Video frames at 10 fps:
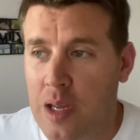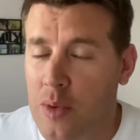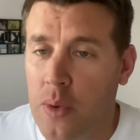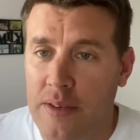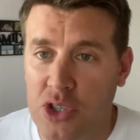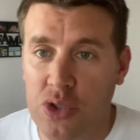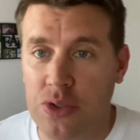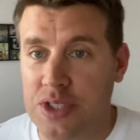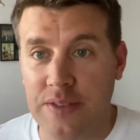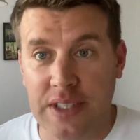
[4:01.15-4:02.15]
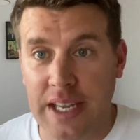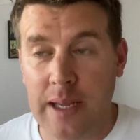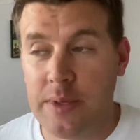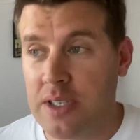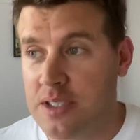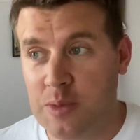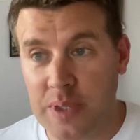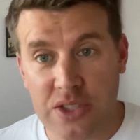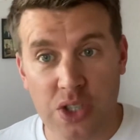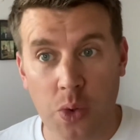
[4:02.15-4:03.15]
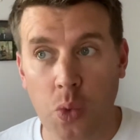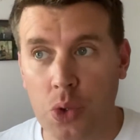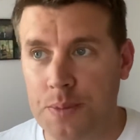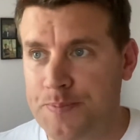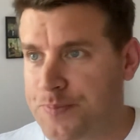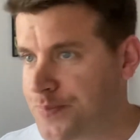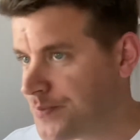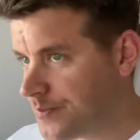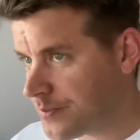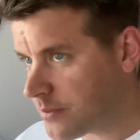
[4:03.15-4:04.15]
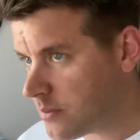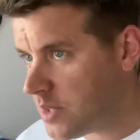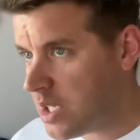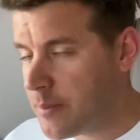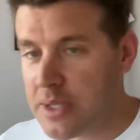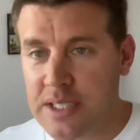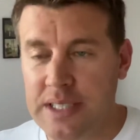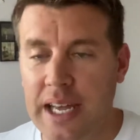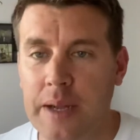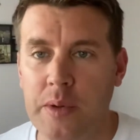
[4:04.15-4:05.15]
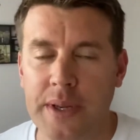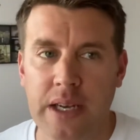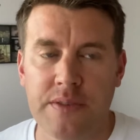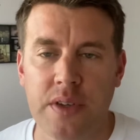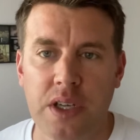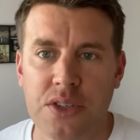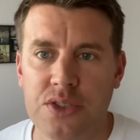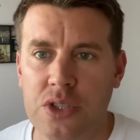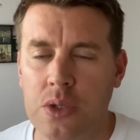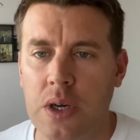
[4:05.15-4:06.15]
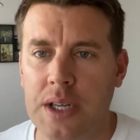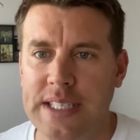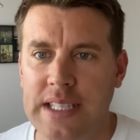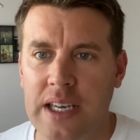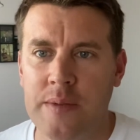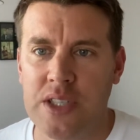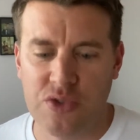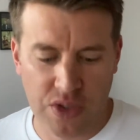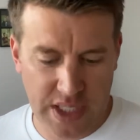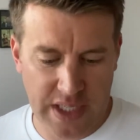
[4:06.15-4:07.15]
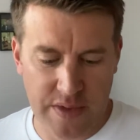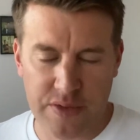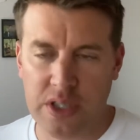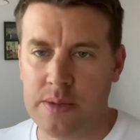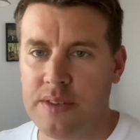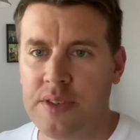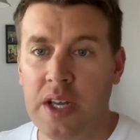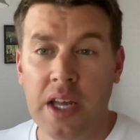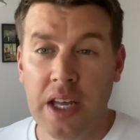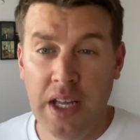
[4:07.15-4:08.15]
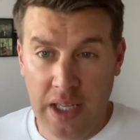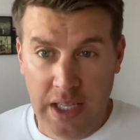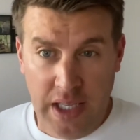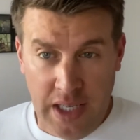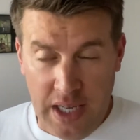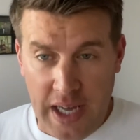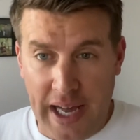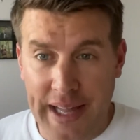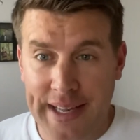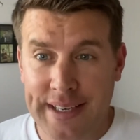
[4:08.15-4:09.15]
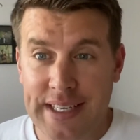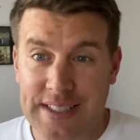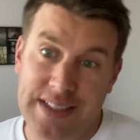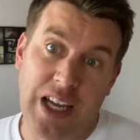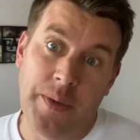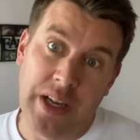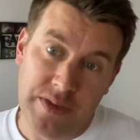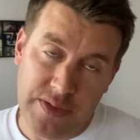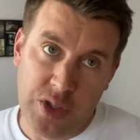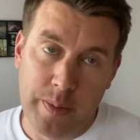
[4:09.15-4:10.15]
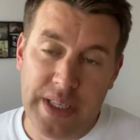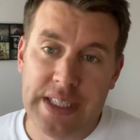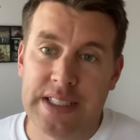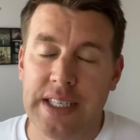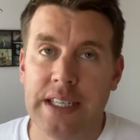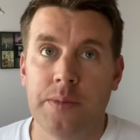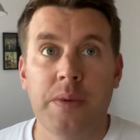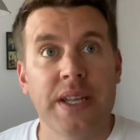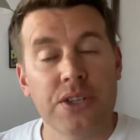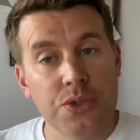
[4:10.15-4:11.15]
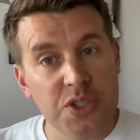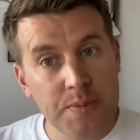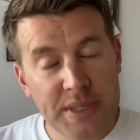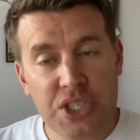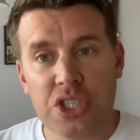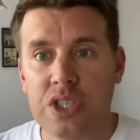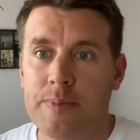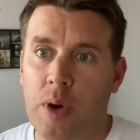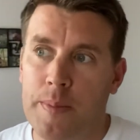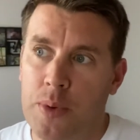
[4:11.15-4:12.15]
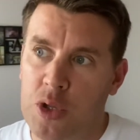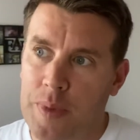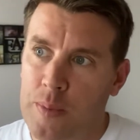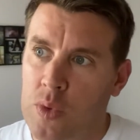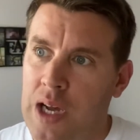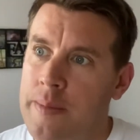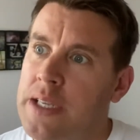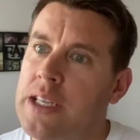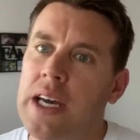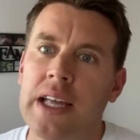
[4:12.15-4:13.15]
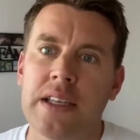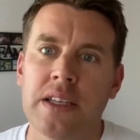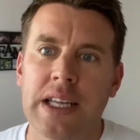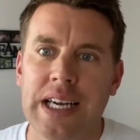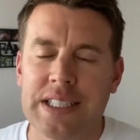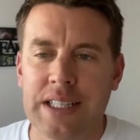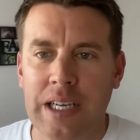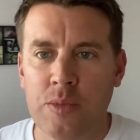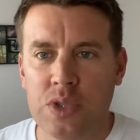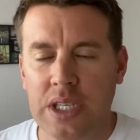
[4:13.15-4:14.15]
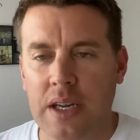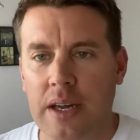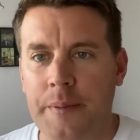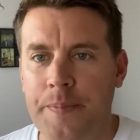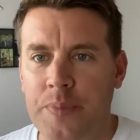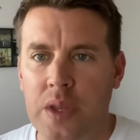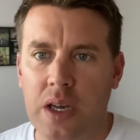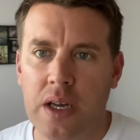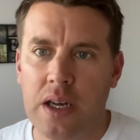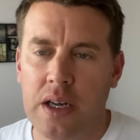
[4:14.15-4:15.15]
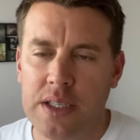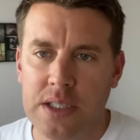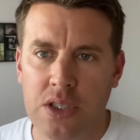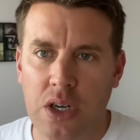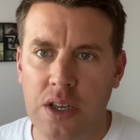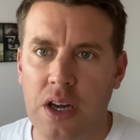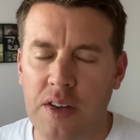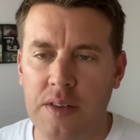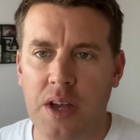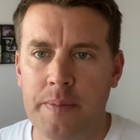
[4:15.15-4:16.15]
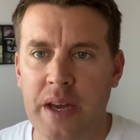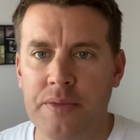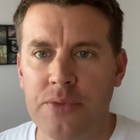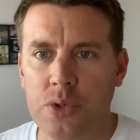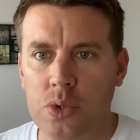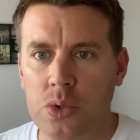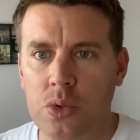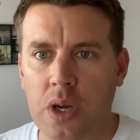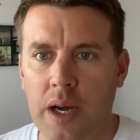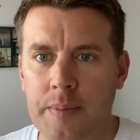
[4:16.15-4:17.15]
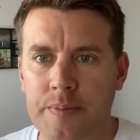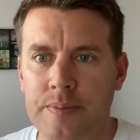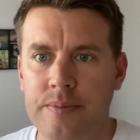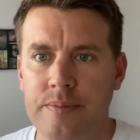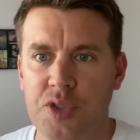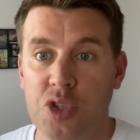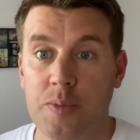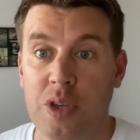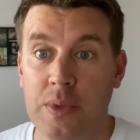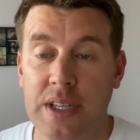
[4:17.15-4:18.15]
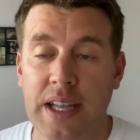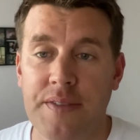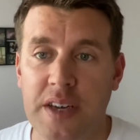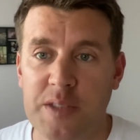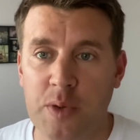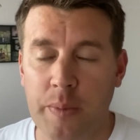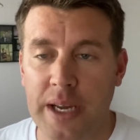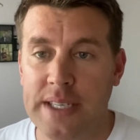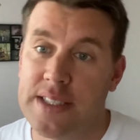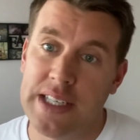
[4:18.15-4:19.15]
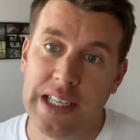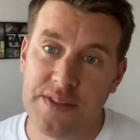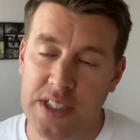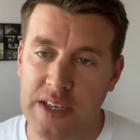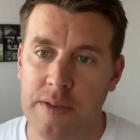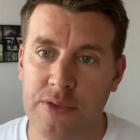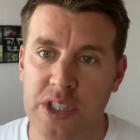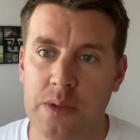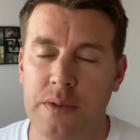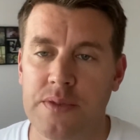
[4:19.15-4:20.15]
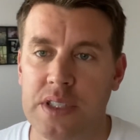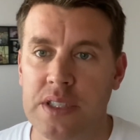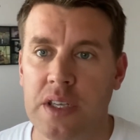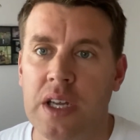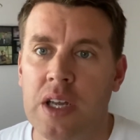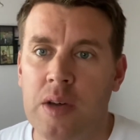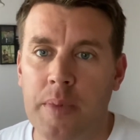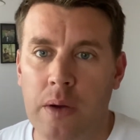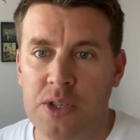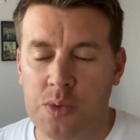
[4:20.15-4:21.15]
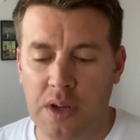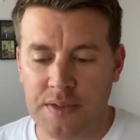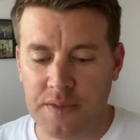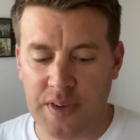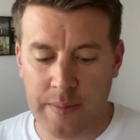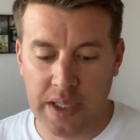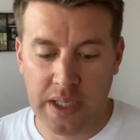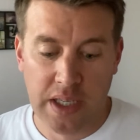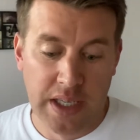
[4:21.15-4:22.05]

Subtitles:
We're wearing shorts every day because it's been so warm. But today we went out for lunch to an Italian restaurant here in Wroclaw. And yesterday I went out for a few beers and we went to Spisz, Pod Papugami and Casa della Musica. There's a guy that I'd met through the Super Community Dad Facebook page. He lives here in Wroclaw with his Polish wife and family.